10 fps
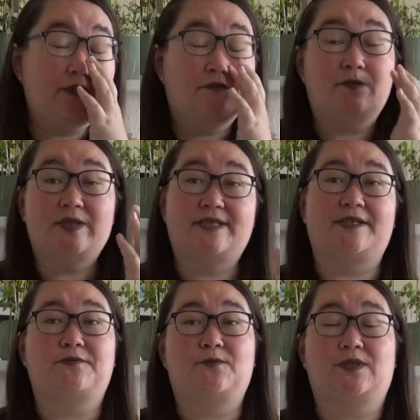for
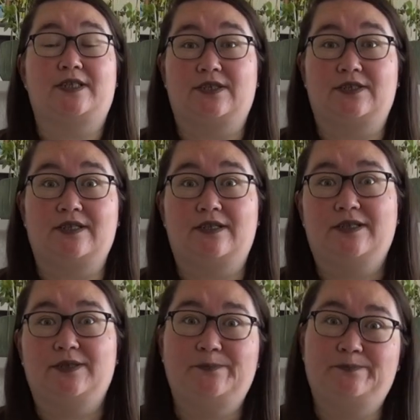myself what it looks
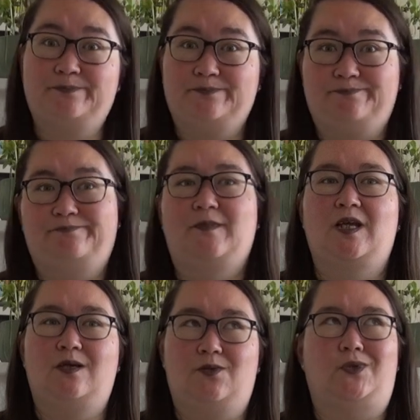like
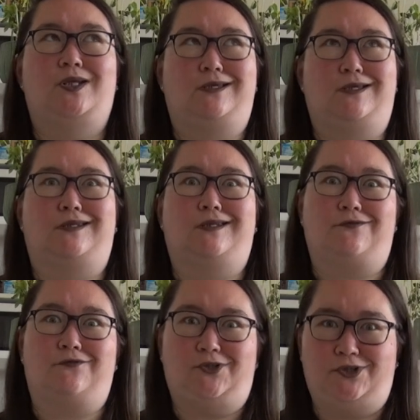when I get
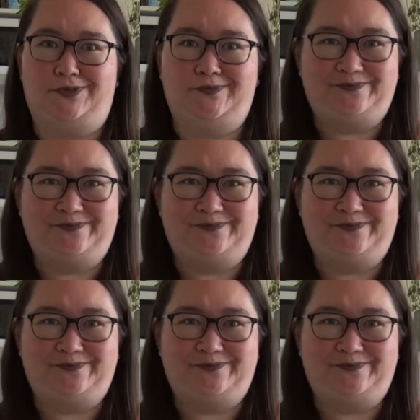that far.